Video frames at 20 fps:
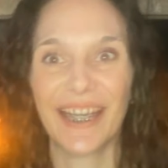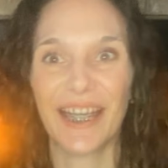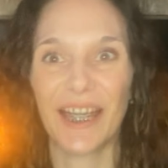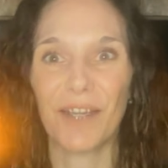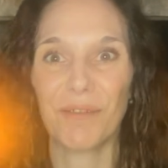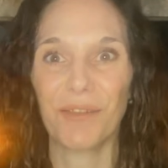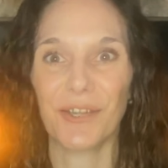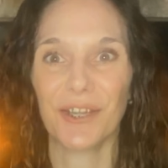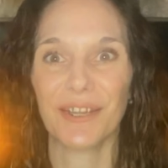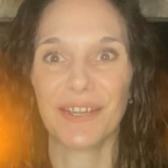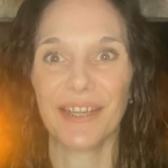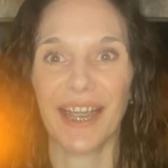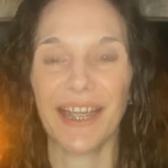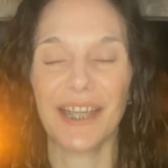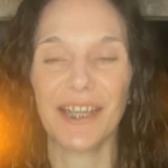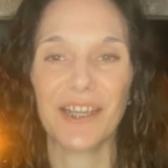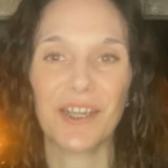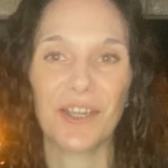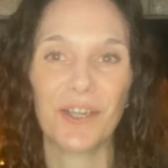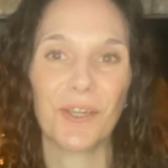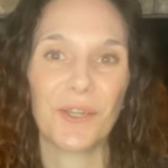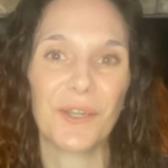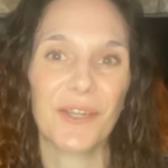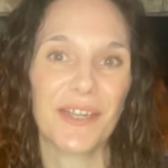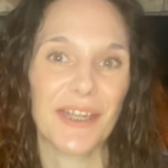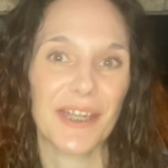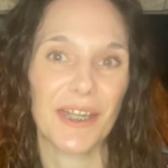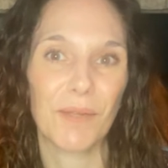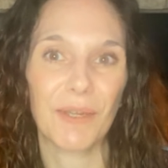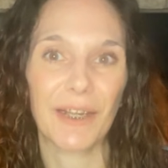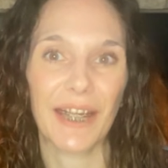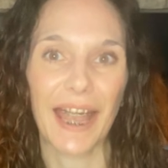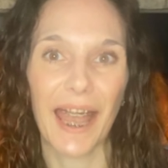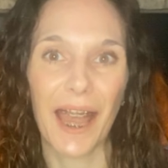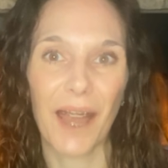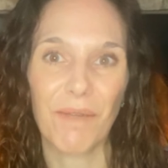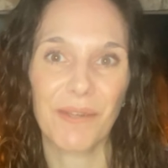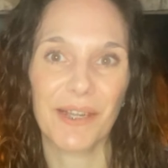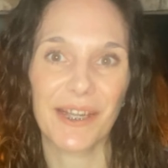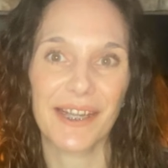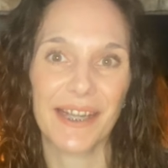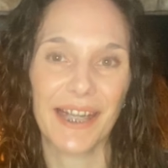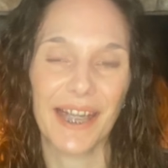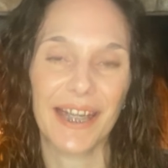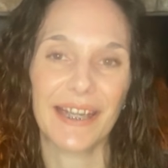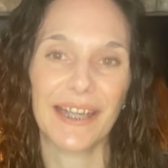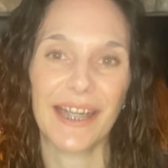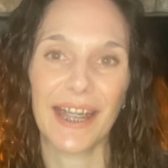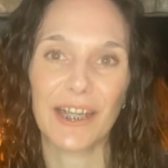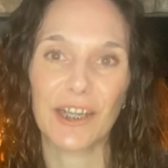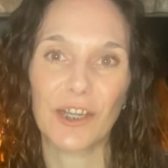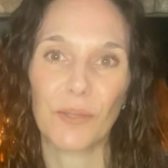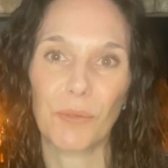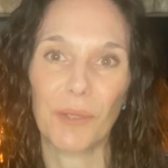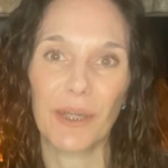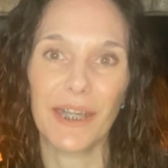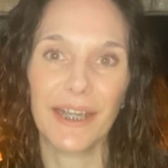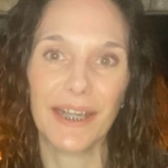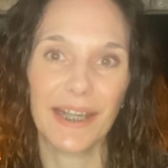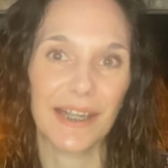If you'd like to see what I have to say next week,